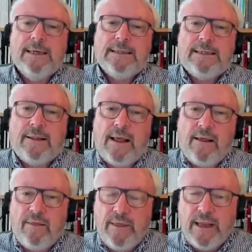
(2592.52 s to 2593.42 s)
Now, their
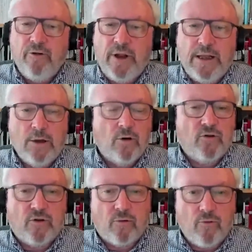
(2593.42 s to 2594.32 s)
theory
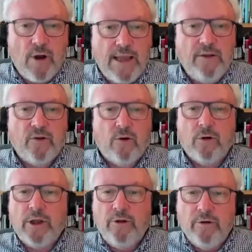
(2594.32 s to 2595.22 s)
looks great
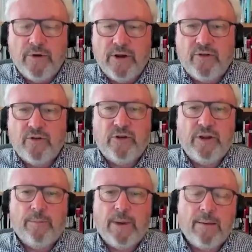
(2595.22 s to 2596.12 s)
on a
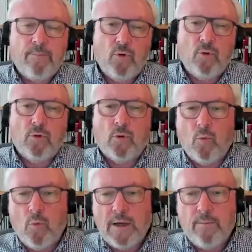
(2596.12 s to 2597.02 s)
university blackboard or
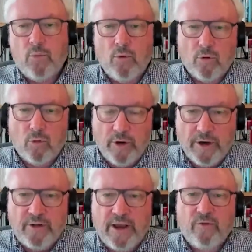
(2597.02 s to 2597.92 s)
whiteboard or in
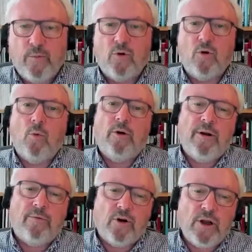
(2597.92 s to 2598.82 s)
a textbook or
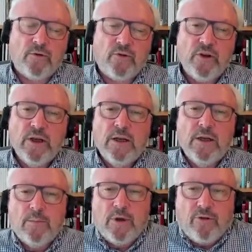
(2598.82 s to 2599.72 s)
wherever else.
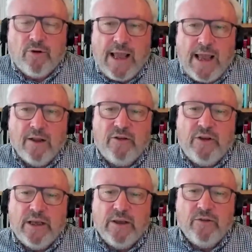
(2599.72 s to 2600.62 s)
But the
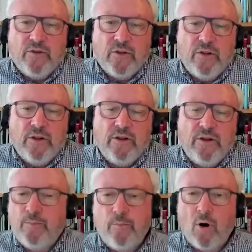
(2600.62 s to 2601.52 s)
reality is that
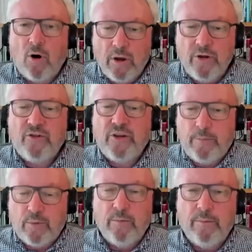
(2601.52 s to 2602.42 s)
this policy
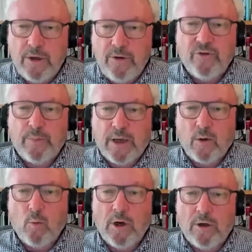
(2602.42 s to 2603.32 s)
promoted by
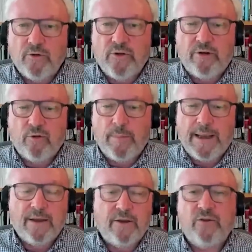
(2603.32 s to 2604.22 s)
the world central
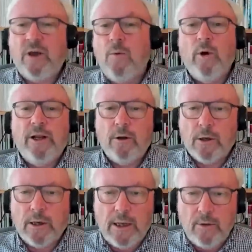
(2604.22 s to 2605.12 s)
bankers, and we're not
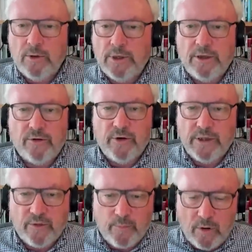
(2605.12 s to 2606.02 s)
alone in
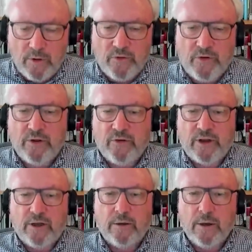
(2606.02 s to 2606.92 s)
doing this policy, it's
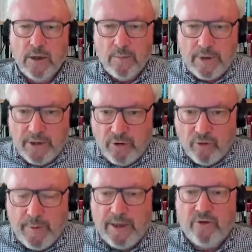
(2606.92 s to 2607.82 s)
done by the
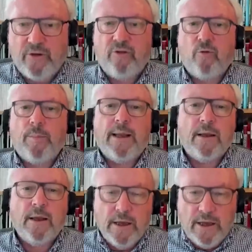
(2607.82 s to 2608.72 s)
European Central
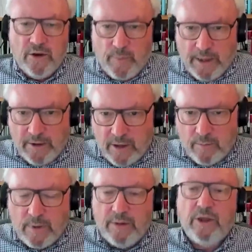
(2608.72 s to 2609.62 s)
Bank, it's being
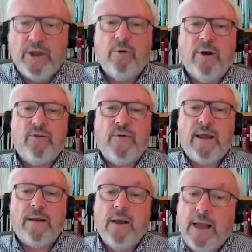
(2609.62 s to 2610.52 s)
done by the US
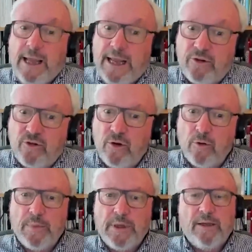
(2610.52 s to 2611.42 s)
Fed, it's
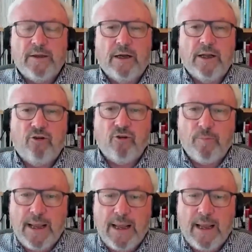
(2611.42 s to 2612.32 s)
not being done in
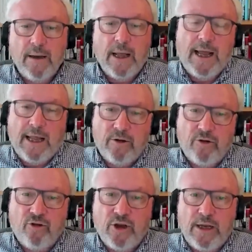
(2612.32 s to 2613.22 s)
Japan,
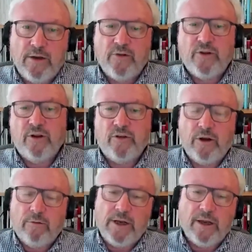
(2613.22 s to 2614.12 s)
and China's in a
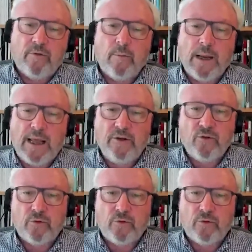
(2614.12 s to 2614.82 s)
totally different place